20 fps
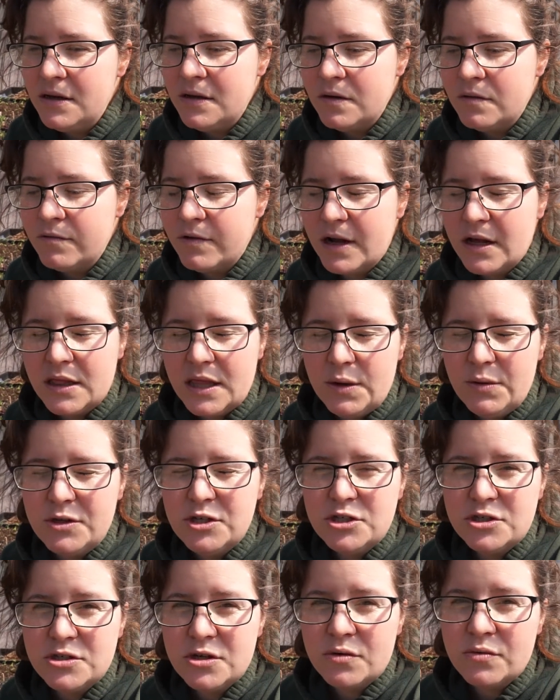frankly we
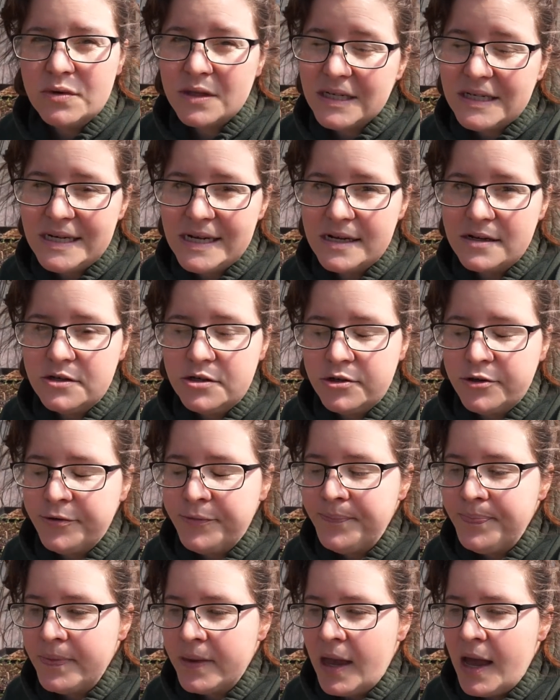just don't really need
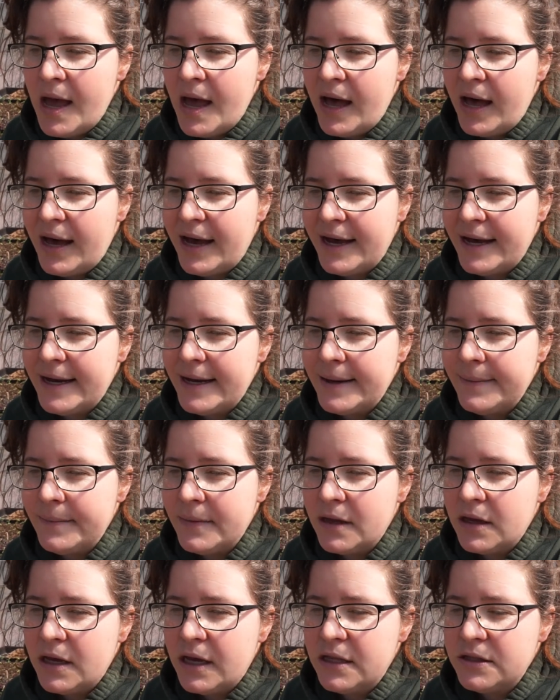to.
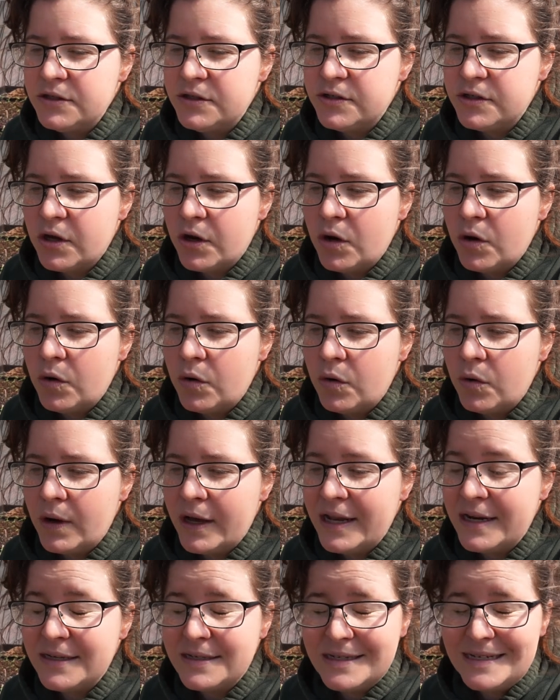And so
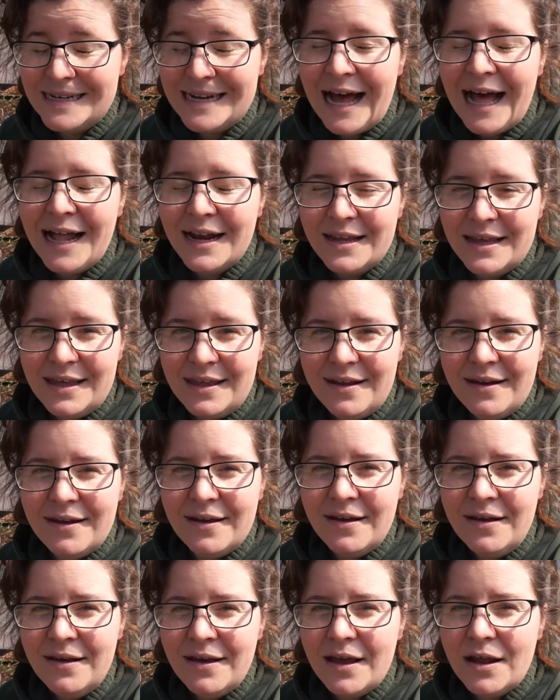it is not
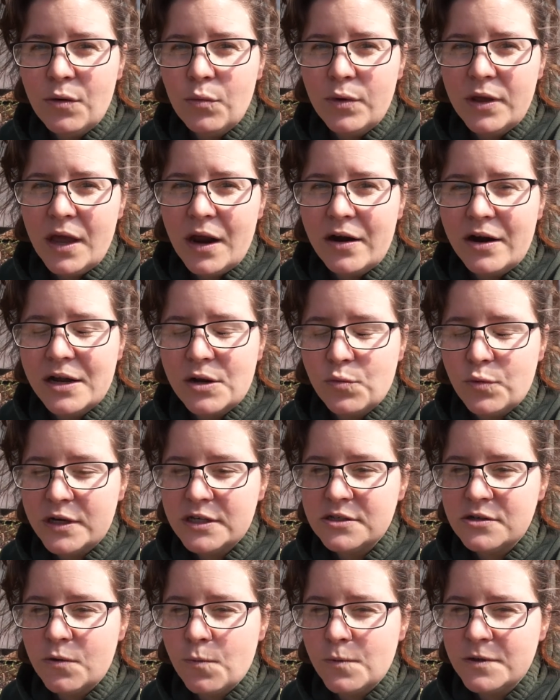heated, and we are in
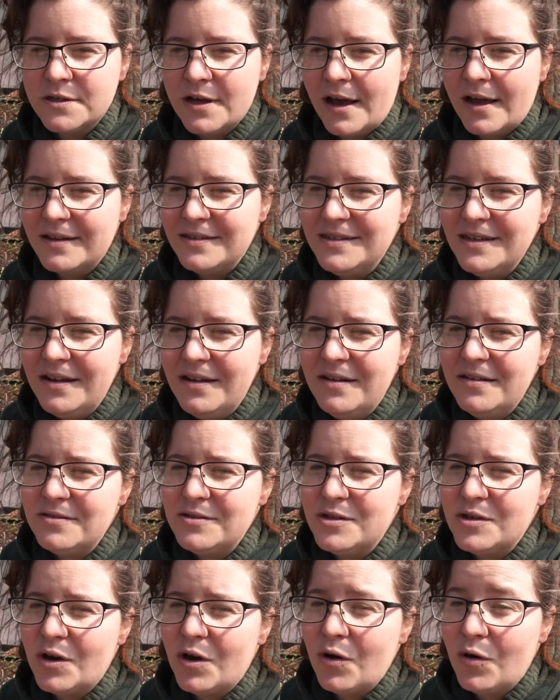western Wisconsin,
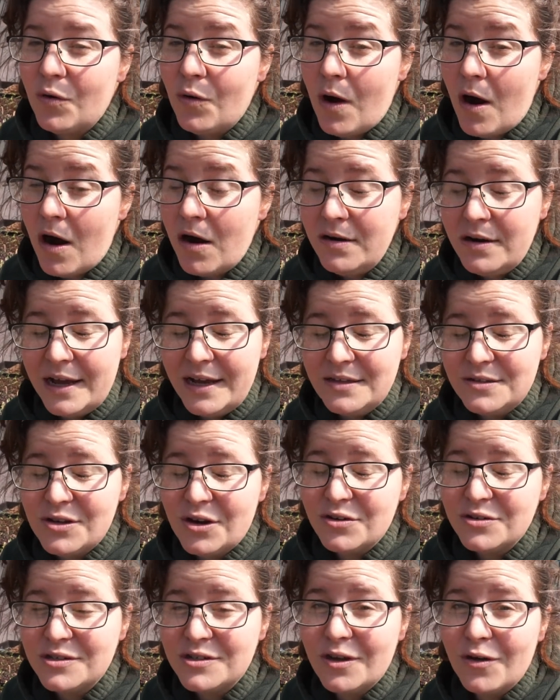and so our nights
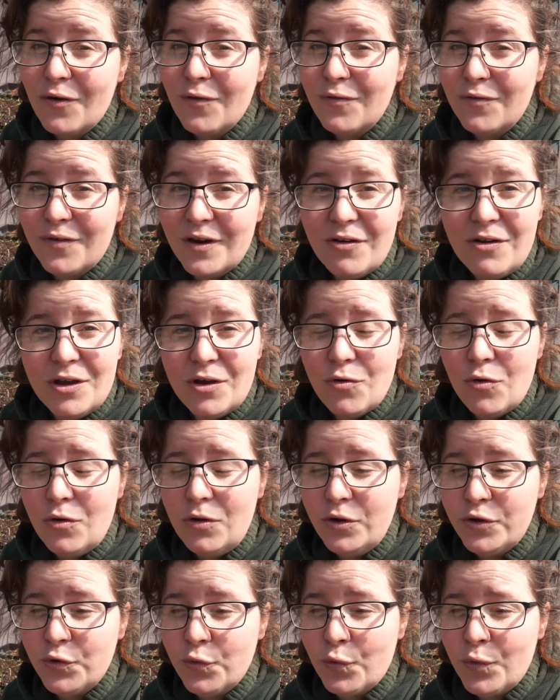are still very
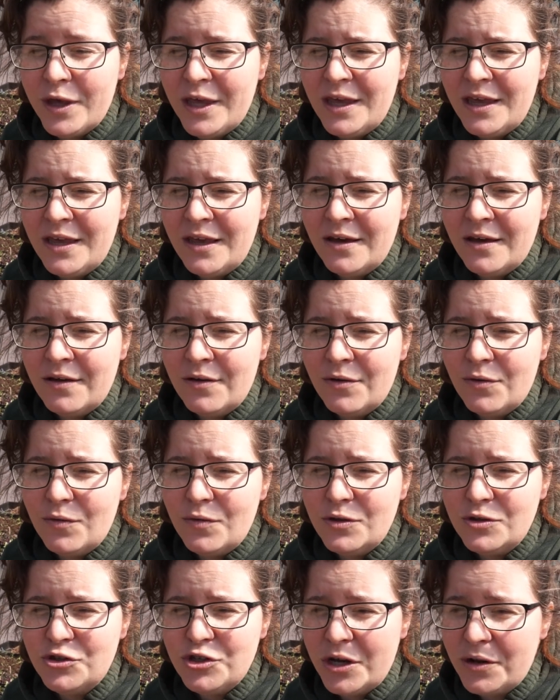cold. We
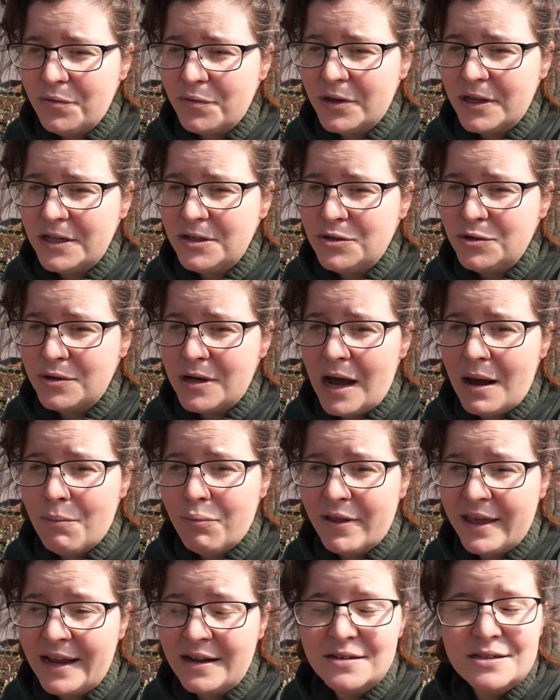generally do not
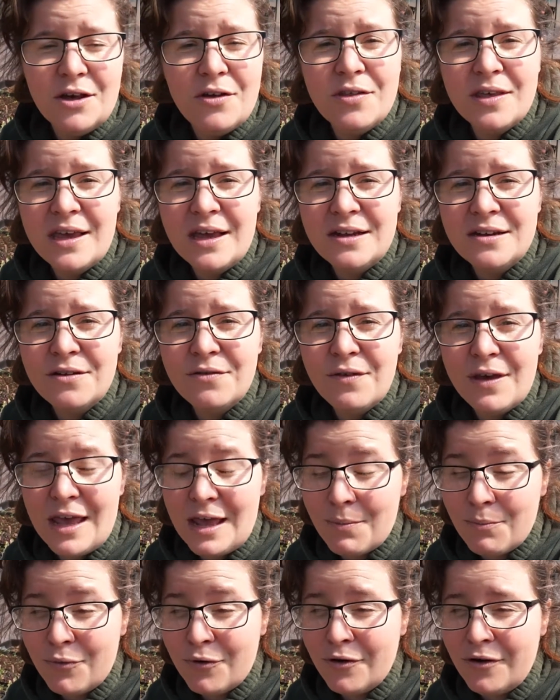plant till the end of
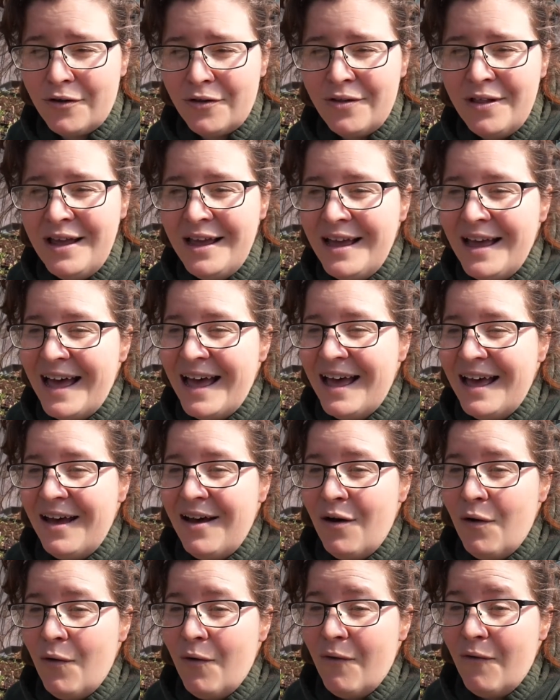April
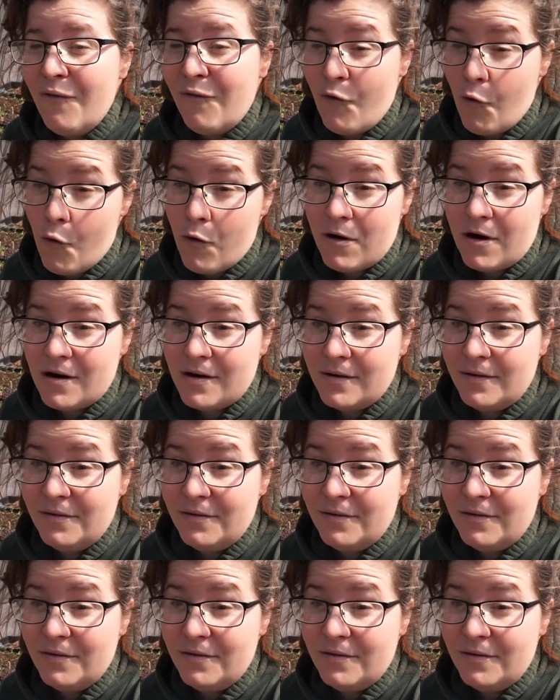for